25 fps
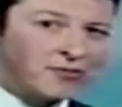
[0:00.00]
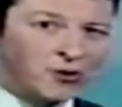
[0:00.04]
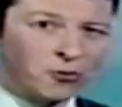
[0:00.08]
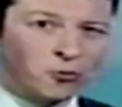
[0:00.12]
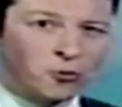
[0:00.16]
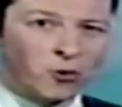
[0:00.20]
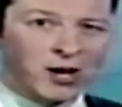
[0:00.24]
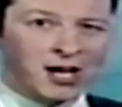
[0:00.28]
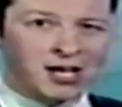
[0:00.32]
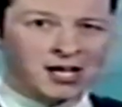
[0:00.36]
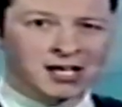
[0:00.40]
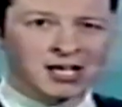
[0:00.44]
of the
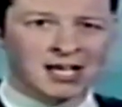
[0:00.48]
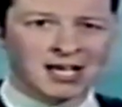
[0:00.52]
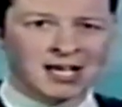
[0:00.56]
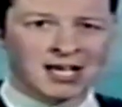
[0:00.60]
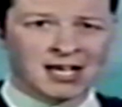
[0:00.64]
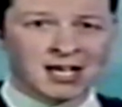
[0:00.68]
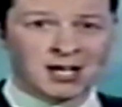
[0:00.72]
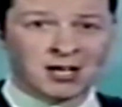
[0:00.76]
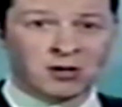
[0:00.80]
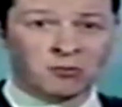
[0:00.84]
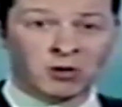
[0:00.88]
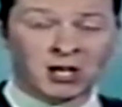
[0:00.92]
week,
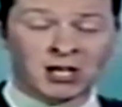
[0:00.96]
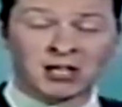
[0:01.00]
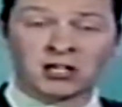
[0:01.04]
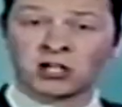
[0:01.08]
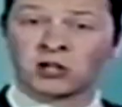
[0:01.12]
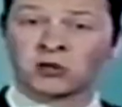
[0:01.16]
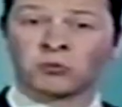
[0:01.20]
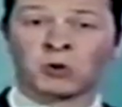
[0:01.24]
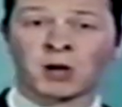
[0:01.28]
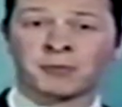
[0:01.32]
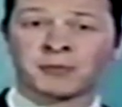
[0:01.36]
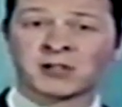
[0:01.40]
well, there
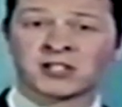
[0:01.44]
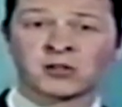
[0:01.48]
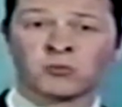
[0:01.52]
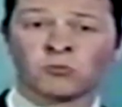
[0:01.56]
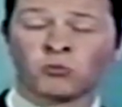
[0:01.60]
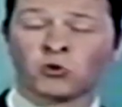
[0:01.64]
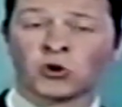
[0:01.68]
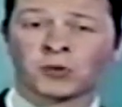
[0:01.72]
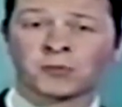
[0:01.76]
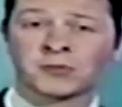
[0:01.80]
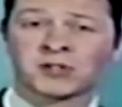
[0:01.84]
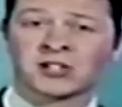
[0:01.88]
could well be
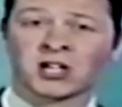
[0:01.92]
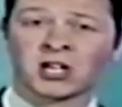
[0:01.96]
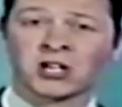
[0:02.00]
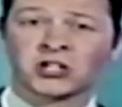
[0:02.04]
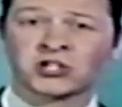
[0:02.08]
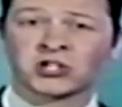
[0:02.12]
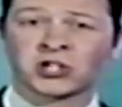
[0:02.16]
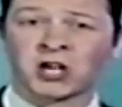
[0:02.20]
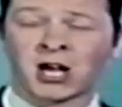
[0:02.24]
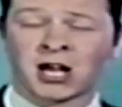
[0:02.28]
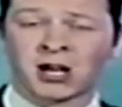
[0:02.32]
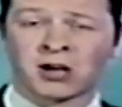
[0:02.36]
some warm
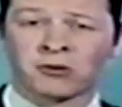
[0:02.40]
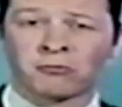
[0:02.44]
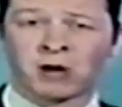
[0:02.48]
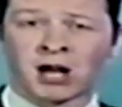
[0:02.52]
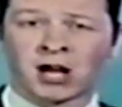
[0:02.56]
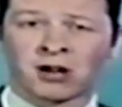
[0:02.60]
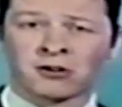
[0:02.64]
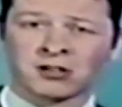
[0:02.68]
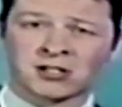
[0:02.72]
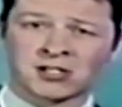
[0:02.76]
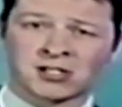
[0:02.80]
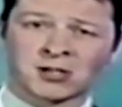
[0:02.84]
sunshine
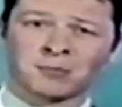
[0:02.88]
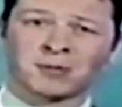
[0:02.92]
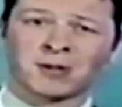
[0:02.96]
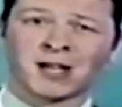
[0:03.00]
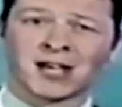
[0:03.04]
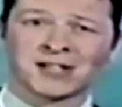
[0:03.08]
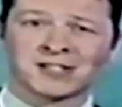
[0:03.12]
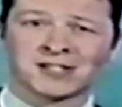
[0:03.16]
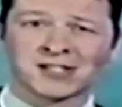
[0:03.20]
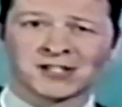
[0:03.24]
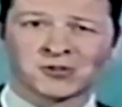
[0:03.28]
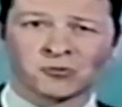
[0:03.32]
around and some
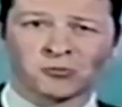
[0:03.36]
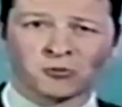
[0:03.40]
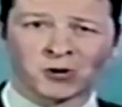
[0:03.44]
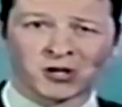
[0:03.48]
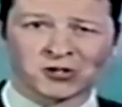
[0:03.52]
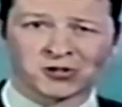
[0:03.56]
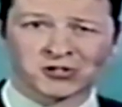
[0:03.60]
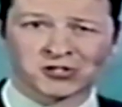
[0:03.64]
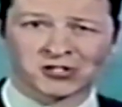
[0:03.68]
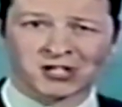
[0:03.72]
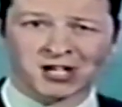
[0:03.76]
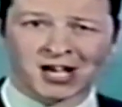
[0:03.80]
places
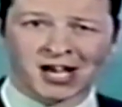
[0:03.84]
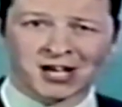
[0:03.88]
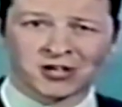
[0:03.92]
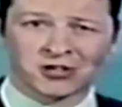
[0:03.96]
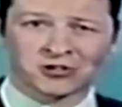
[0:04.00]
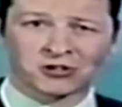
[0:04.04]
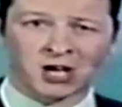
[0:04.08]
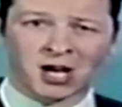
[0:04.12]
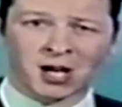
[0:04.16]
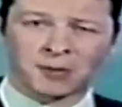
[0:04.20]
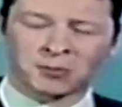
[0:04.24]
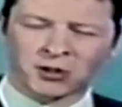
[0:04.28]
will stay
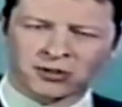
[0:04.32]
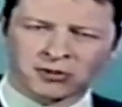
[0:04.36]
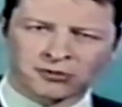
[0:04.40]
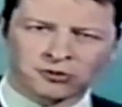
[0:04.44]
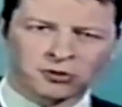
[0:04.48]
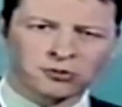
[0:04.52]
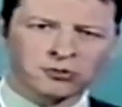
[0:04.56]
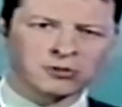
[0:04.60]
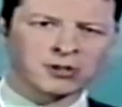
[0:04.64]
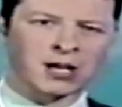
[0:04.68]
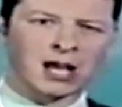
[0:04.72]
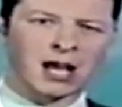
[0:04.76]
dry, but
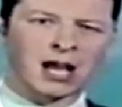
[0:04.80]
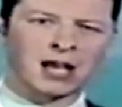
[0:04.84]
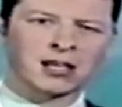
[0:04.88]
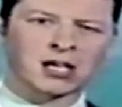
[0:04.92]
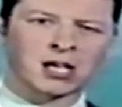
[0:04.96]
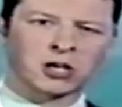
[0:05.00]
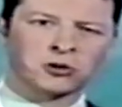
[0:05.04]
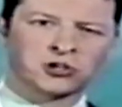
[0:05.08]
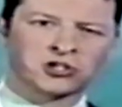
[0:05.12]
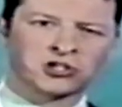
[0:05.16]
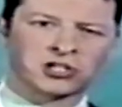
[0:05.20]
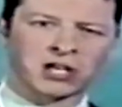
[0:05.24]
through the day
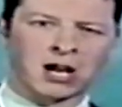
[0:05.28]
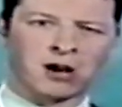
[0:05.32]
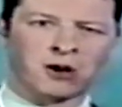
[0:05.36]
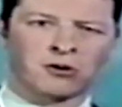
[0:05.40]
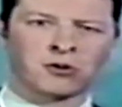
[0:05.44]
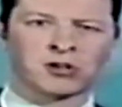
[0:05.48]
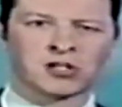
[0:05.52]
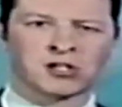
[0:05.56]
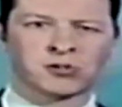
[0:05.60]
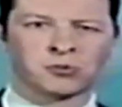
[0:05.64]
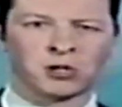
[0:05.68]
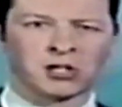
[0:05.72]
those
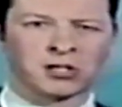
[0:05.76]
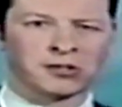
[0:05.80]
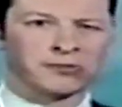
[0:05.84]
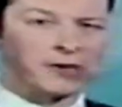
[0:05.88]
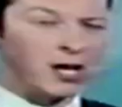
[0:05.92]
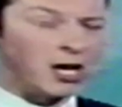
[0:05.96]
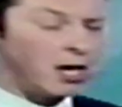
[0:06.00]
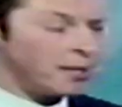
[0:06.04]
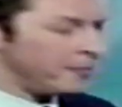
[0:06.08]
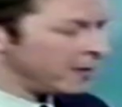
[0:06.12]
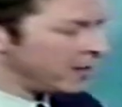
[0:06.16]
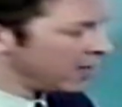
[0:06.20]
showers will
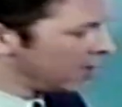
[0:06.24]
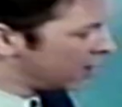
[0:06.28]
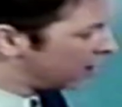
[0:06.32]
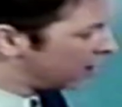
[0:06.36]
develop,